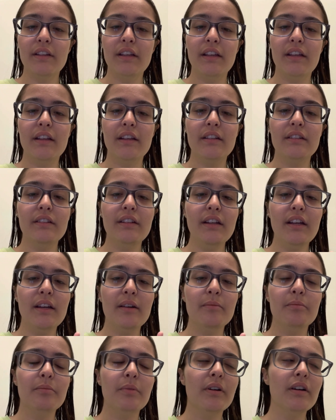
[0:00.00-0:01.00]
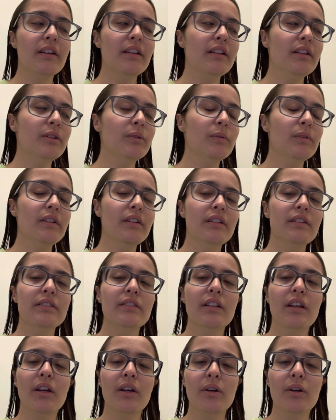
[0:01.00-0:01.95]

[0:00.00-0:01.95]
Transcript: And yeah, but anyways,